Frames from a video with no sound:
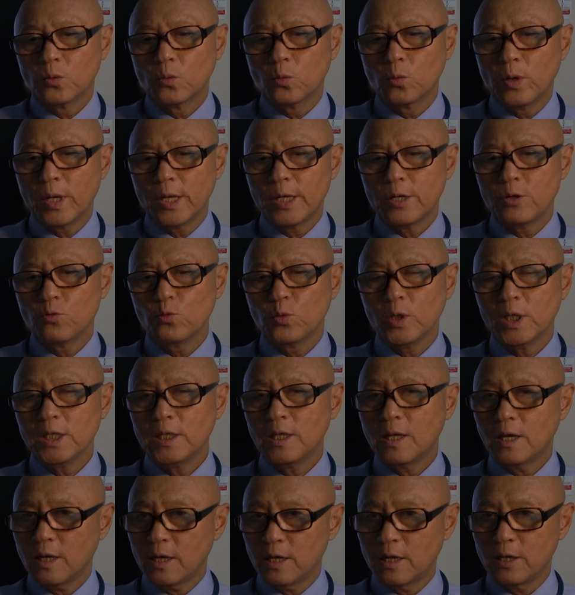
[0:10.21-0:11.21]
When we
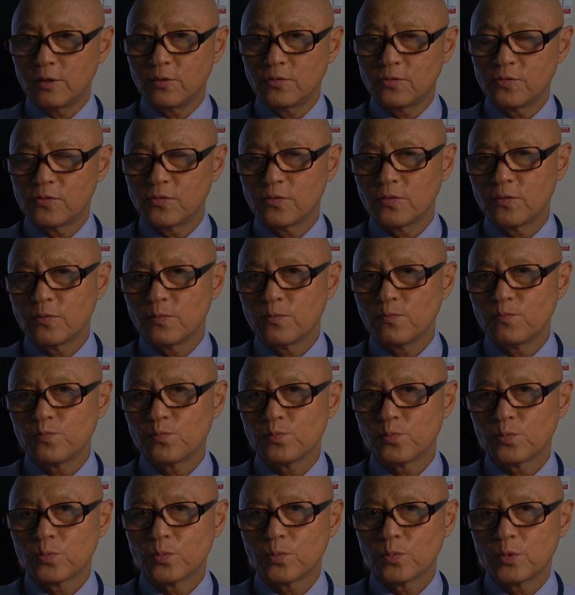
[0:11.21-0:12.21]
dive,
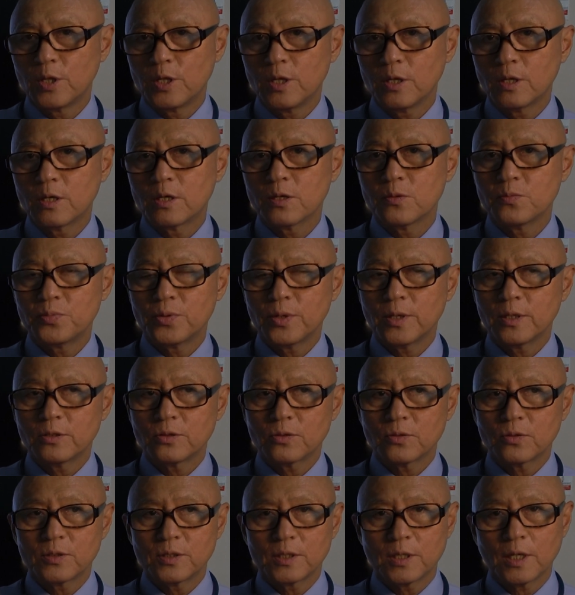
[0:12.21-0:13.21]

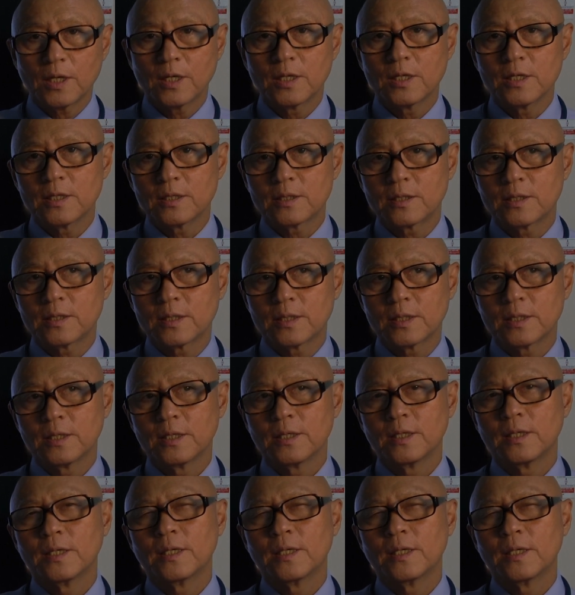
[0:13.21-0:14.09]
decompression sickness